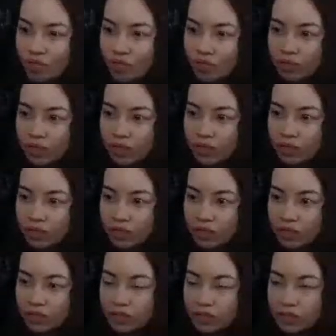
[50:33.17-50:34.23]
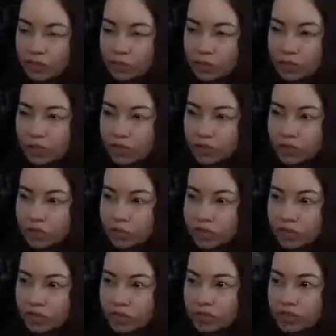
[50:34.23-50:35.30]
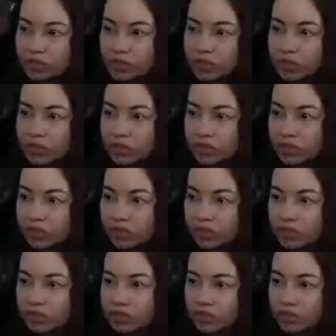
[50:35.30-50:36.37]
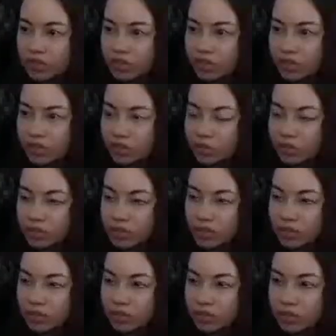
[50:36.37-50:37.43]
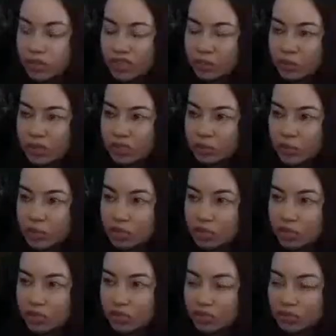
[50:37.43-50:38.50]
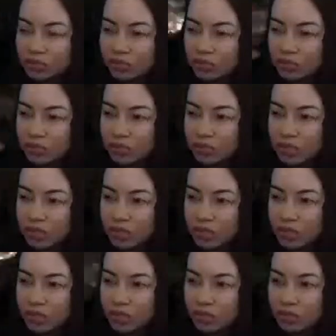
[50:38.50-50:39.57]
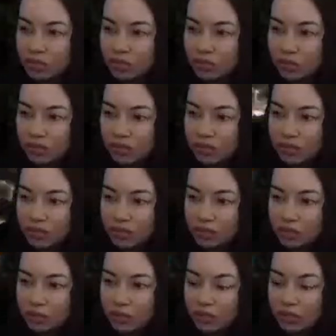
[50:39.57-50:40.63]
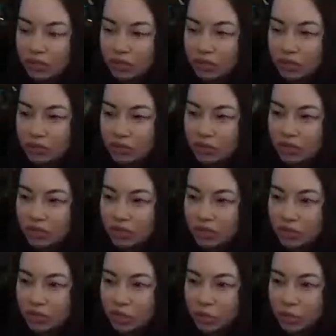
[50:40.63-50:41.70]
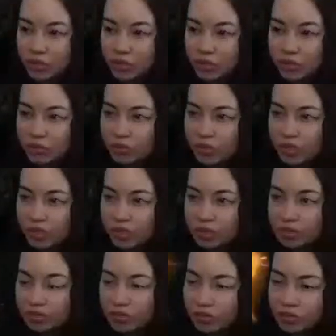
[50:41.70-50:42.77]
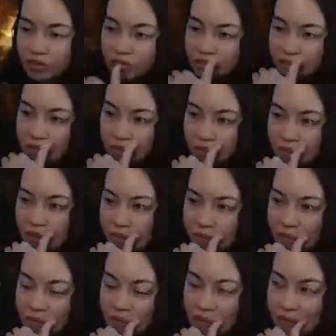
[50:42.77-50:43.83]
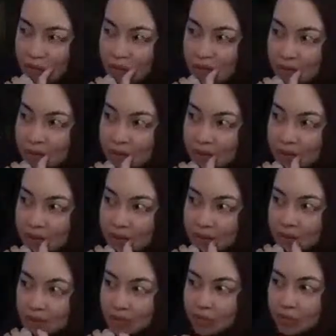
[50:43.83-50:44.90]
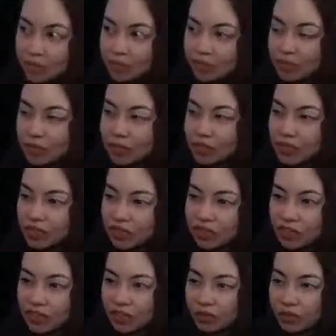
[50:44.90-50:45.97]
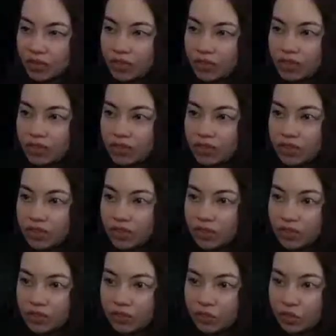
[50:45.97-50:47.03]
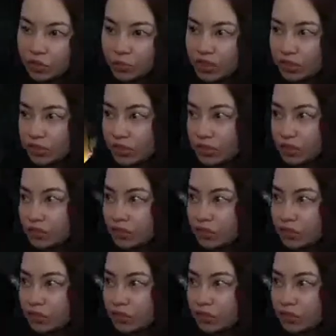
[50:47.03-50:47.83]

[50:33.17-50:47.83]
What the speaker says: Alright, lightning, teleport, suppressor. There is Palmtade, the spark burn. Well, are we zooming for you? 50% for that. Palmtade goes down. What else is out here for me?